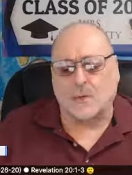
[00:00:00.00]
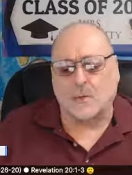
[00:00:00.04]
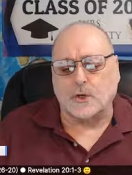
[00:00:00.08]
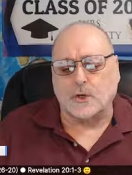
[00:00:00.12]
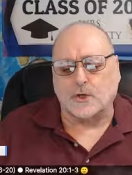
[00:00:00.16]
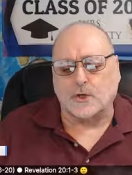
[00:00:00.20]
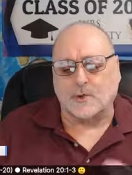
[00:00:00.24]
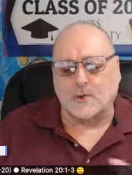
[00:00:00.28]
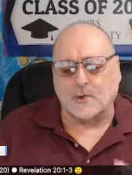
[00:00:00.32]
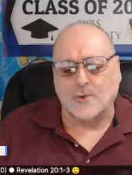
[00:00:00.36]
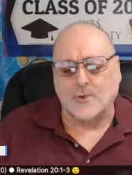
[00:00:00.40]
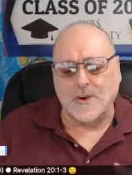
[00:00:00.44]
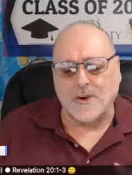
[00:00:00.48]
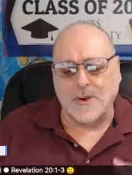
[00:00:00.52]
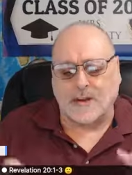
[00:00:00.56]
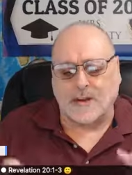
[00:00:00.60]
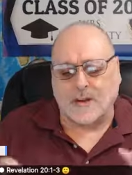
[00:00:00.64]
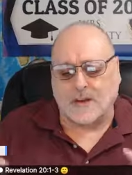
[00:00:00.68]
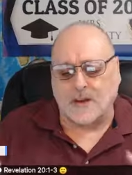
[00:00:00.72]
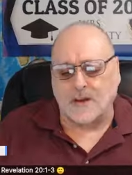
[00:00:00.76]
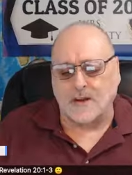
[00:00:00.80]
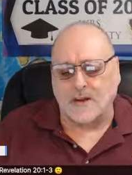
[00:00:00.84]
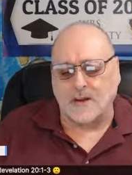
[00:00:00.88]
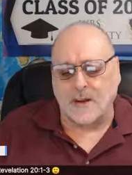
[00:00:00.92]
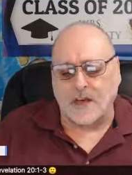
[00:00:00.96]
which
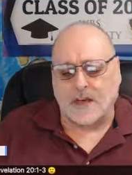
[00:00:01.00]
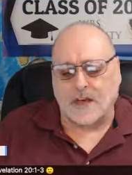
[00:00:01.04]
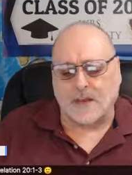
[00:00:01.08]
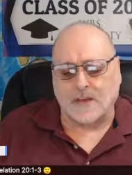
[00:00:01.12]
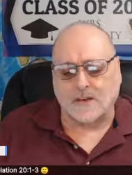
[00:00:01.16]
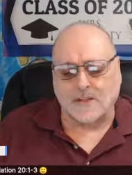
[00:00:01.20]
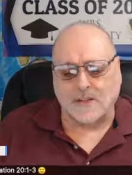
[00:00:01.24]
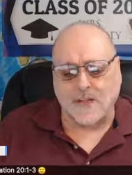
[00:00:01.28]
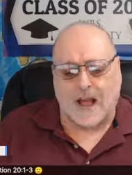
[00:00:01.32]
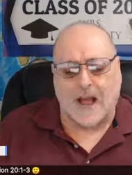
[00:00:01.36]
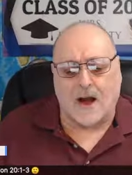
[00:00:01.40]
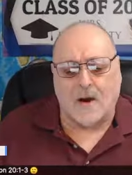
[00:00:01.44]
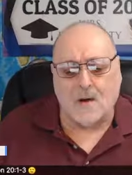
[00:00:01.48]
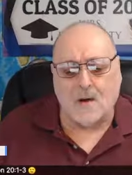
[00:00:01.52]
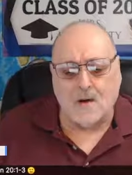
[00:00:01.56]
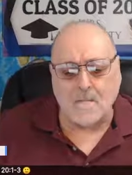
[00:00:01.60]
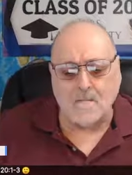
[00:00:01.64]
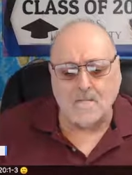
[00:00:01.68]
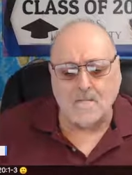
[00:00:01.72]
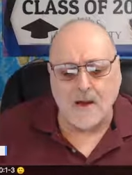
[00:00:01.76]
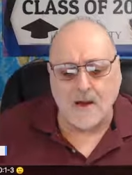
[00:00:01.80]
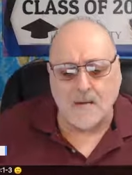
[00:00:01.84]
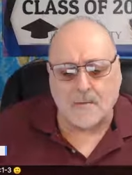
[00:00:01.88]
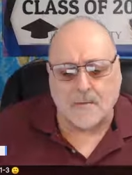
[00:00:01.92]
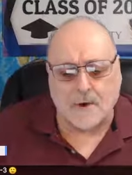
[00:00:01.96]
reconnects our
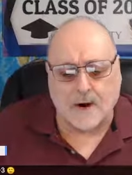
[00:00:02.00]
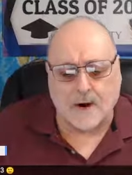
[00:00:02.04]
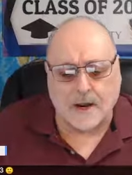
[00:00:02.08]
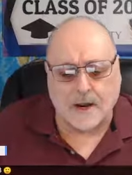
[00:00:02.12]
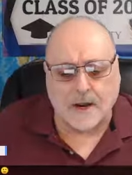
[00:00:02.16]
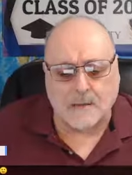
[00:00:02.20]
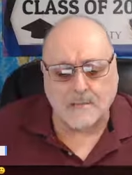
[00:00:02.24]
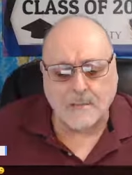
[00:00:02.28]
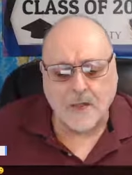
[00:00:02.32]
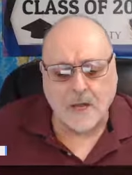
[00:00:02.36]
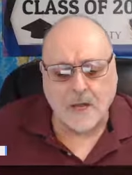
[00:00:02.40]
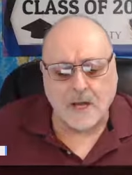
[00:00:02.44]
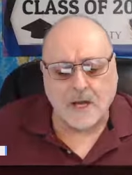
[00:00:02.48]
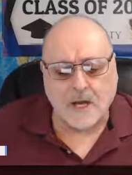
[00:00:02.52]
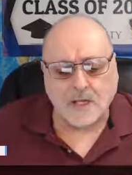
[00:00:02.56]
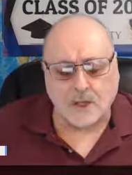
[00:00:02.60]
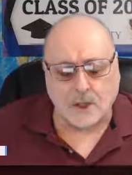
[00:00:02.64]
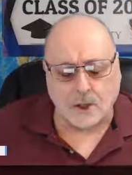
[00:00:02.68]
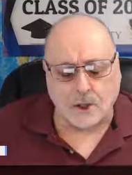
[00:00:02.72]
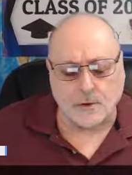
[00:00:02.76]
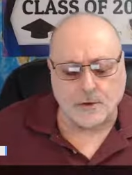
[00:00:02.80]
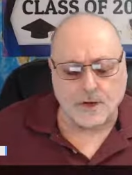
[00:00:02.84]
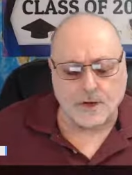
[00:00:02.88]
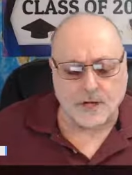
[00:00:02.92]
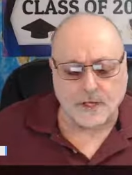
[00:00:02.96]
memory
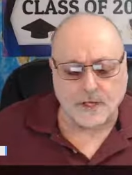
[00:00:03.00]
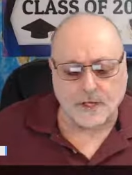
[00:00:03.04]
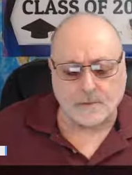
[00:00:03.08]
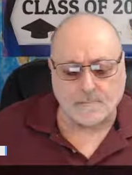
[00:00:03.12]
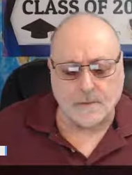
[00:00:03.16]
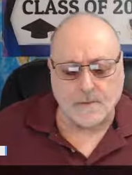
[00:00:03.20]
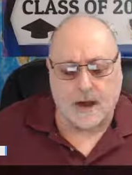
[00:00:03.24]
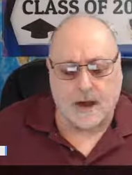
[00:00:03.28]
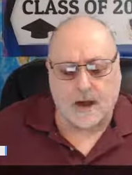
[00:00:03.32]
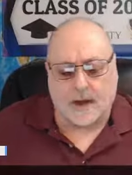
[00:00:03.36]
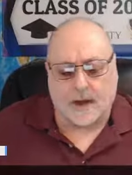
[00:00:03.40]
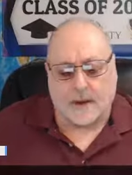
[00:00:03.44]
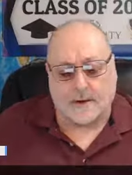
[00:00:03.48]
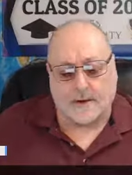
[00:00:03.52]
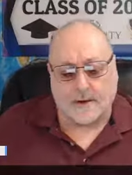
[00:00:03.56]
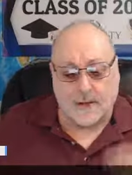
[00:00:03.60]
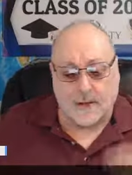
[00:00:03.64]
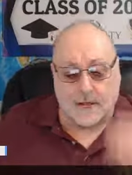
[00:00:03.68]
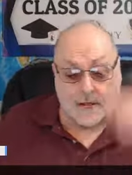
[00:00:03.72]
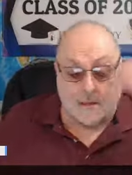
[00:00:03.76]
to his mind.